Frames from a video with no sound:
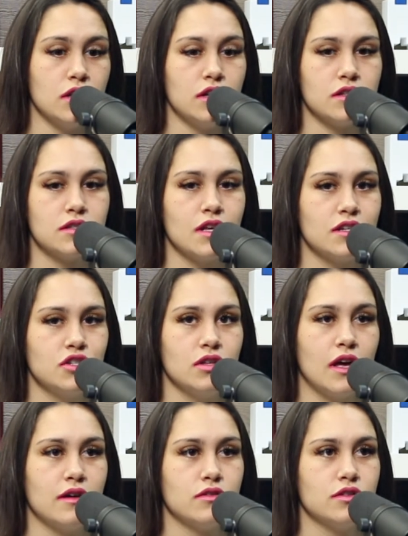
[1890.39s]
And it's like,
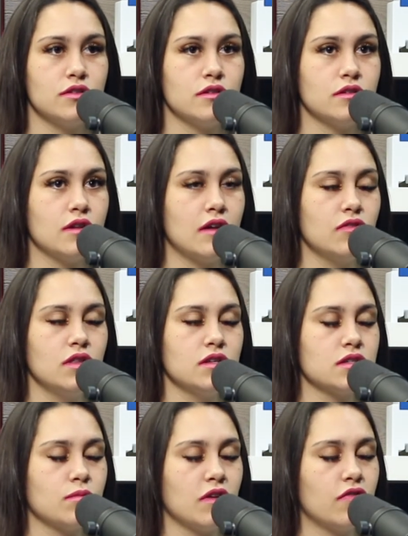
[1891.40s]
chill out, dude.
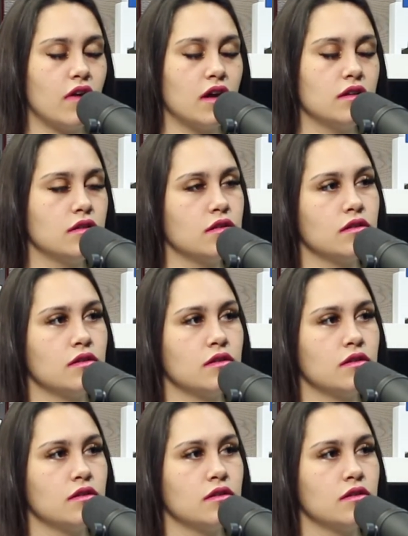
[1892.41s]
Everything's gonna be fine.